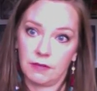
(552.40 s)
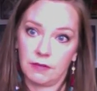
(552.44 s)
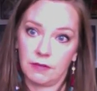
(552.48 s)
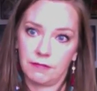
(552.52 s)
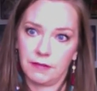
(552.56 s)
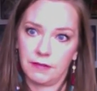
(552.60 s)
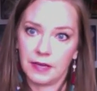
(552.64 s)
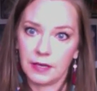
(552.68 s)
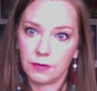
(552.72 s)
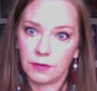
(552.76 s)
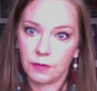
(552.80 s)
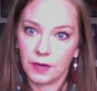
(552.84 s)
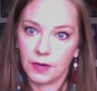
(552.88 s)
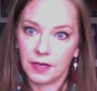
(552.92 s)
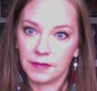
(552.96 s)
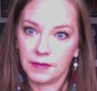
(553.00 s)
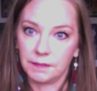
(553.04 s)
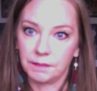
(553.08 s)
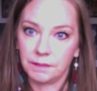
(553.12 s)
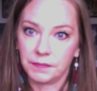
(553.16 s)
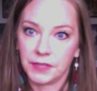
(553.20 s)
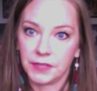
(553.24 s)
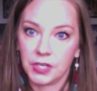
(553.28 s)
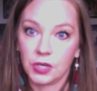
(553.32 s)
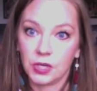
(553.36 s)
a fake
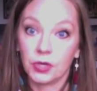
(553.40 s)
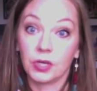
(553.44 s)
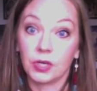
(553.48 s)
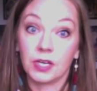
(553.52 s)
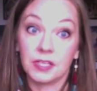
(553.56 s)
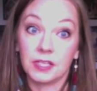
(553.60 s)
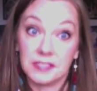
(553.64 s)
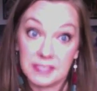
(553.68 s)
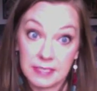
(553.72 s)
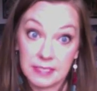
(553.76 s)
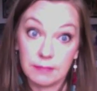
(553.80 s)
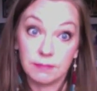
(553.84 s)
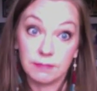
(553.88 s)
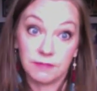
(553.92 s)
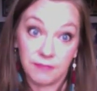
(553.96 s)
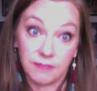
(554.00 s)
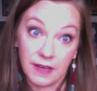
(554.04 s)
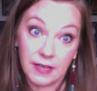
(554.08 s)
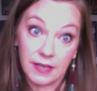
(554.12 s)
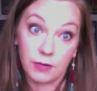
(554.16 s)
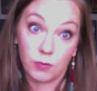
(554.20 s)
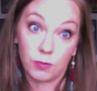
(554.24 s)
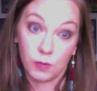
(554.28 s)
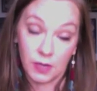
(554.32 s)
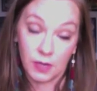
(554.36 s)
one, a deep
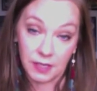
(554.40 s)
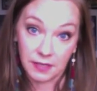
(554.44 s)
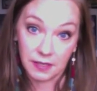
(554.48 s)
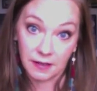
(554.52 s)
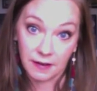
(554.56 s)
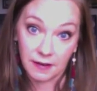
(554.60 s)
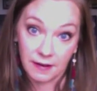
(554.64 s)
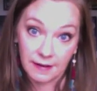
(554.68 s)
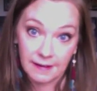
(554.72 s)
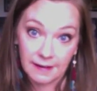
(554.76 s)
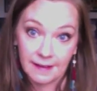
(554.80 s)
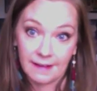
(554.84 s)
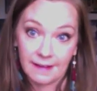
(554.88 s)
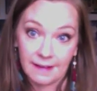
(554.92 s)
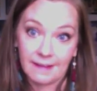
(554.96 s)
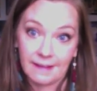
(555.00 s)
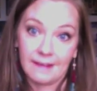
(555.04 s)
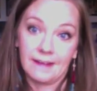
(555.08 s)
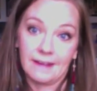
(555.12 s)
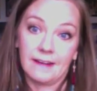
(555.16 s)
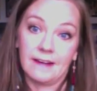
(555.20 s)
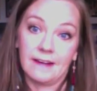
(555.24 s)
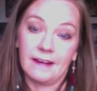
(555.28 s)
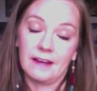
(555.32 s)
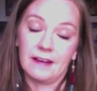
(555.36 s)
fake one.
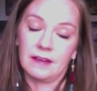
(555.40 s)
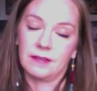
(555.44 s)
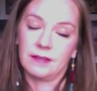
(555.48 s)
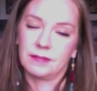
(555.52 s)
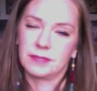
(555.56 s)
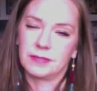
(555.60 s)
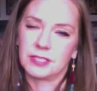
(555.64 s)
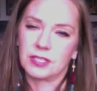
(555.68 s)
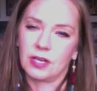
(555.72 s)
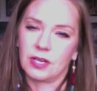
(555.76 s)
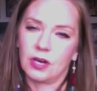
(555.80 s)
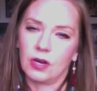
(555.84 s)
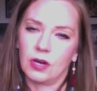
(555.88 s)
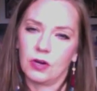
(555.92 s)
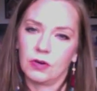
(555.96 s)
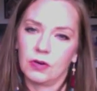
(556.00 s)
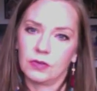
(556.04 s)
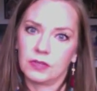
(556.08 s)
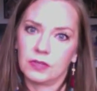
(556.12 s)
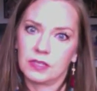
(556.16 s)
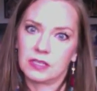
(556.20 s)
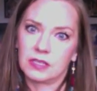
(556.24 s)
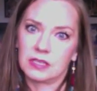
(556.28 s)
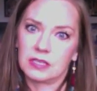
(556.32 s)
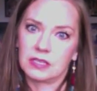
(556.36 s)

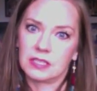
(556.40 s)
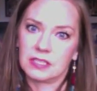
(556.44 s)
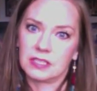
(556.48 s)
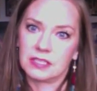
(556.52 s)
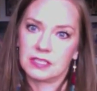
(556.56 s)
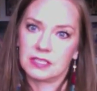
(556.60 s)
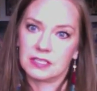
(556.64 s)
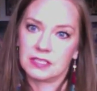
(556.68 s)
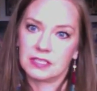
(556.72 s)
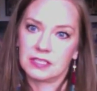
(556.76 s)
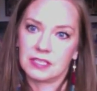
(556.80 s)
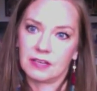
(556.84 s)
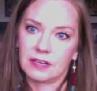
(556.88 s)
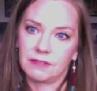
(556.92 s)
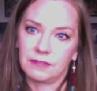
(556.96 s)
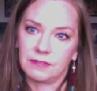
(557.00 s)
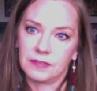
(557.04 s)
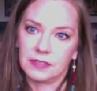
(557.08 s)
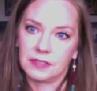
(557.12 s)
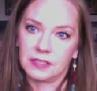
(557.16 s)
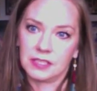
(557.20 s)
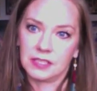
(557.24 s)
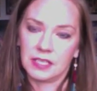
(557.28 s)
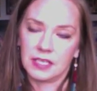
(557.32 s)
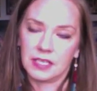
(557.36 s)
So this is
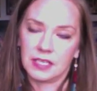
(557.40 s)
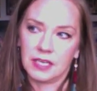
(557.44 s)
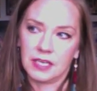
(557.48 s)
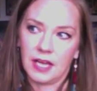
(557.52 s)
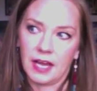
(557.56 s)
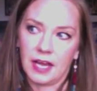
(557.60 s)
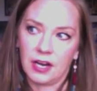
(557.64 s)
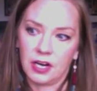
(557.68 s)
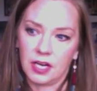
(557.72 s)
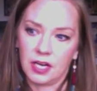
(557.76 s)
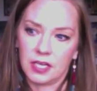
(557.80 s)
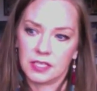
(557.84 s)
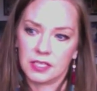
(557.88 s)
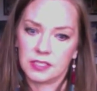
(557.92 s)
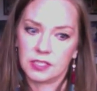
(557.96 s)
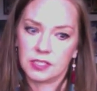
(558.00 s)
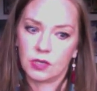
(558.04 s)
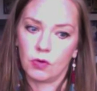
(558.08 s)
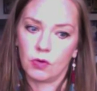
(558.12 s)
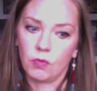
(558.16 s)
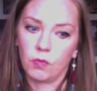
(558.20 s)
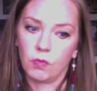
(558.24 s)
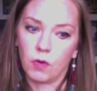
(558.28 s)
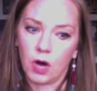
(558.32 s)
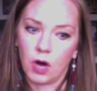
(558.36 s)
definitely an area
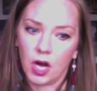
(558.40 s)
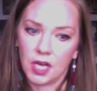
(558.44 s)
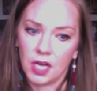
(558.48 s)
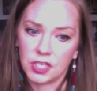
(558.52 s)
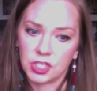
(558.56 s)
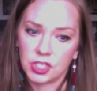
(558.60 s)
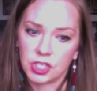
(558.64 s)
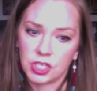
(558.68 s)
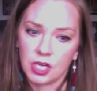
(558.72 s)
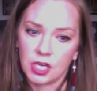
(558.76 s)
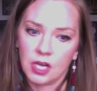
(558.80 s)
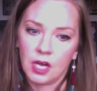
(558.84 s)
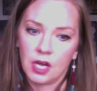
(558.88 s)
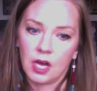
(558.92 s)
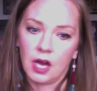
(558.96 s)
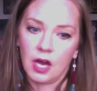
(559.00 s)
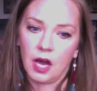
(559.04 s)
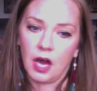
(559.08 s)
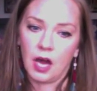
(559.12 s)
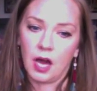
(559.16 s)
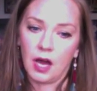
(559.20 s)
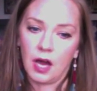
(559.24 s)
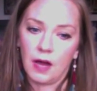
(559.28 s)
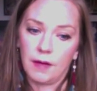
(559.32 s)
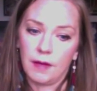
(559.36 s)
to watch.
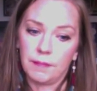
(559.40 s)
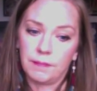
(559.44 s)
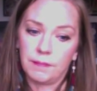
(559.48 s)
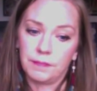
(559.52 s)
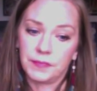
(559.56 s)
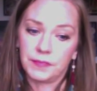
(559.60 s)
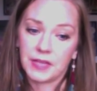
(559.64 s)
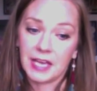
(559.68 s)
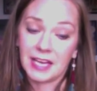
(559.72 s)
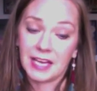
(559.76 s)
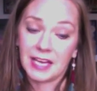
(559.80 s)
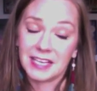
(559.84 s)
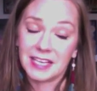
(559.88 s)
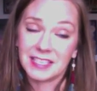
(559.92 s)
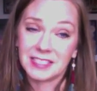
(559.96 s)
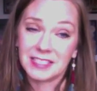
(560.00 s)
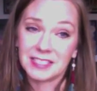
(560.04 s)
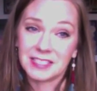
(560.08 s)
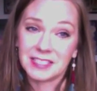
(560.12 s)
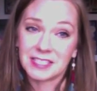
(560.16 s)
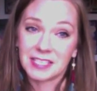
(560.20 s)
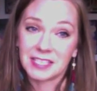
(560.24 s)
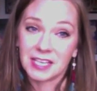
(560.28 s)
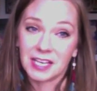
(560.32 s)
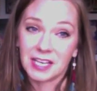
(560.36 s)
And,
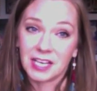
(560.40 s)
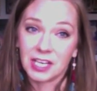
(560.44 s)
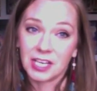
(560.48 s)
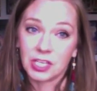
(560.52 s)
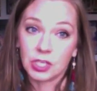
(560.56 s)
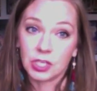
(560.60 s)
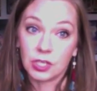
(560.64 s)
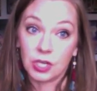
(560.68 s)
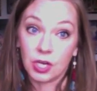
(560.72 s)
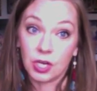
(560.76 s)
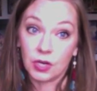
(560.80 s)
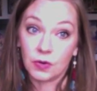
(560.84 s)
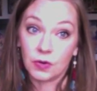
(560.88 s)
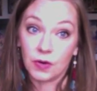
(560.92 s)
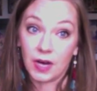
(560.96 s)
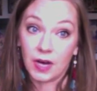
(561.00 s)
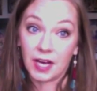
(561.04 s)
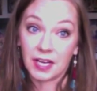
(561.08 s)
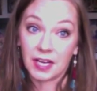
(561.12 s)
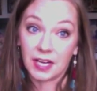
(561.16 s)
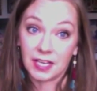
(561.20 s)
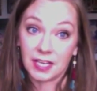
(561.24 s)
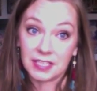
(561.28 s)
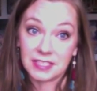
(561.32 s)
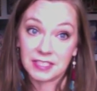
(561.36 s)

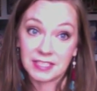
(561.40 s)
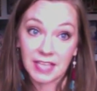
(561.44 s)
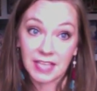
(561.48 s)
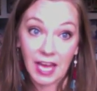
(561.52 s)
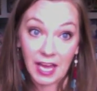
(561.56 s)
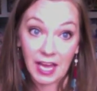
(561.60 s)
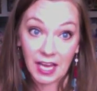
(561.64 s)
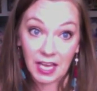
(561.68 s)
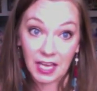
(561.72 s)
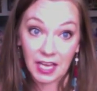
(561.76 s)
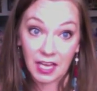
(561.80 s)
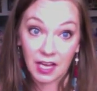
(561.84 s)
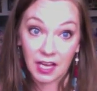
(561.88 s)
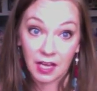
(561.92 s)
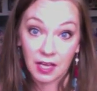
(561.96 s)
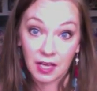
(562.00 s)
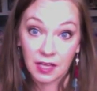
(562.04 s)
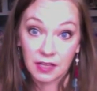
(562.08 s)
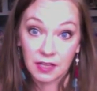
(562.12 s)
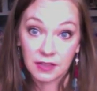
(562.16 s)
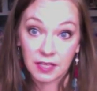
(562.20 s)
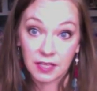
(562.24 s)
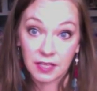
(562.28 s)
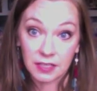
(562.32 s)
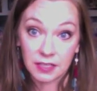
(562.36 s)
I gotta say
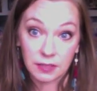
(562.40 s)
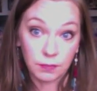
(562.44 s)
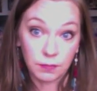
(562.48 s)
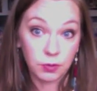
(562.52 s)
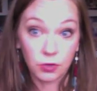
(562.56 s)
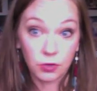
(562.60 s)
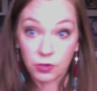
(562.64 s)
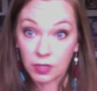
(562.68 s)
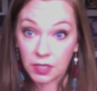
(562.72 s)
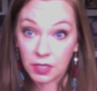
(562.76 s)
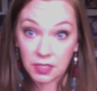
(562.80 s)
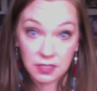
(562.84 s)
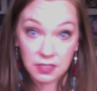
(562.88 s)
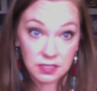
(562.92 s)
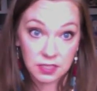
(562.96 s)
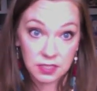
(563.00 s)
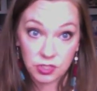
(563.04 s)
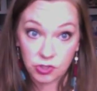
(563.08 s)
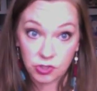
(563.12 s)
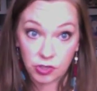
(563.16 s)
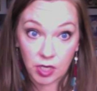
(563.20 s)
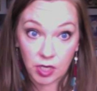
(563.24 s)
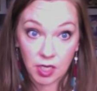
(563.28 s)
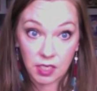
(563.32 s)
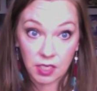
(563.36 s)
that the porn
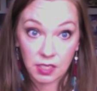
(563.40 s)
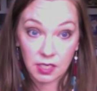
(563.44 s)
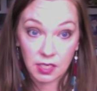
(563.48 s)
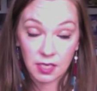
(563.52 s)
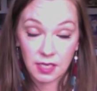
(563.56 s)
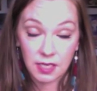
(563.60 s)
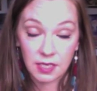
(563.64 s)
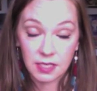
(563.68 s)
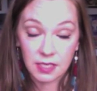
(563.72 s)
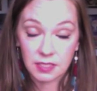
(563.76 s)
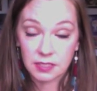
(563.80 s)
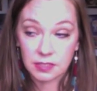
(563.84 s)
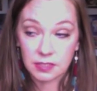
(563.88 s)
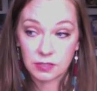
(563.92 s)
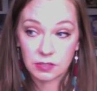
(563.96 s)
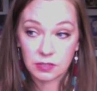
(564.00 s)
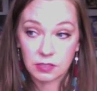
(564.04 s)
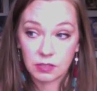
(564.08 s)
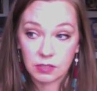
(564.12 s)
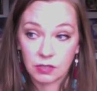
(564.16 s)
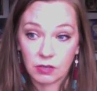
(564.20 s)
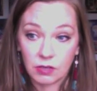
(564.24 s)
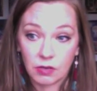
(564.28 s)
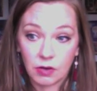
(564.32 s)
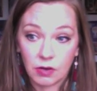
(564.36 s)
industry
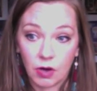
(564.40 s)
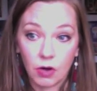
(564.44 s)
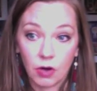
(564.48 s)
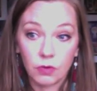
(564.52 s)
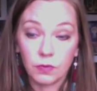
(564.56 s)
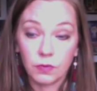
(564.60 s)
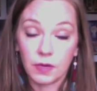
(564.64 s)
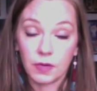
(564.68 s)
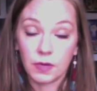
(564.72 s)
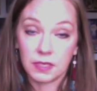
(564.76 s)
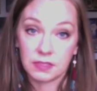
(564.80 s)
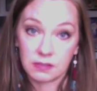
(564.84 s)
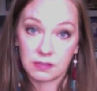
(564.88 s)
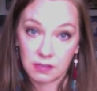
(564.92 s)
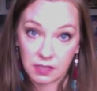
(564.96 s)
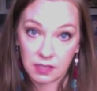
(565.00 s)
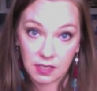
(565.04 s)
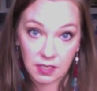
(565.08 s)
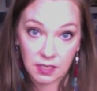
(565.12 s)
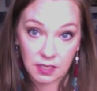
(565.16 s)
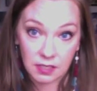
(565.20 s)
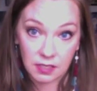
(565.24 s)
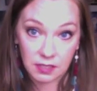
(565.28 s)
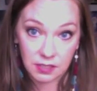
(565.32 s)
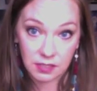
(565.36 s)
is always
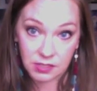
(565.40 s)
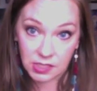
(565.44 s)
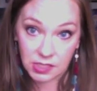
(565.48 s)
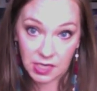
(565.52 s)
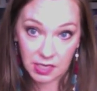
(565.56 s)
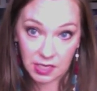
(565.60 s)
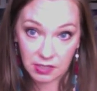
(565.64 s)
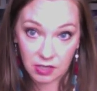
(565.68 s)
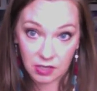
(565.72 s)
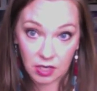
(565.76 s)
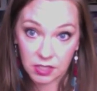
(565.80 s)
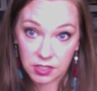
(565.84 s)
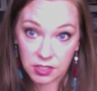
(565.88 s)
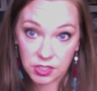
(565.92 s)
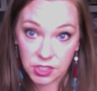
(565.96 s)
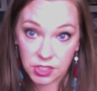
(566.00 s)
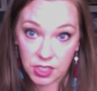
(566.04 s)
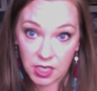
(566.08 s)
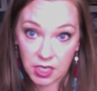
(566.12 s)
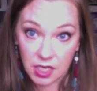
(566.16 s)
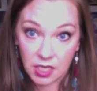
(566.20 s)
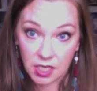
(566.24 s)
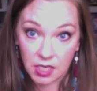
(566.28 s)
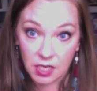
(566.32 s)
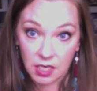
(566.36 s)
leading in
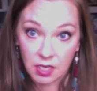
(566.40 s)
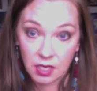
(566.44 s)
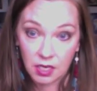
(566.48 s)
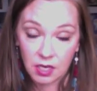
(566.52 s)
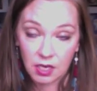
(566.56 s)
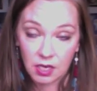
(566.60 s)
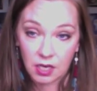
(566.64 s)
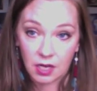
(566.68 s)
technology.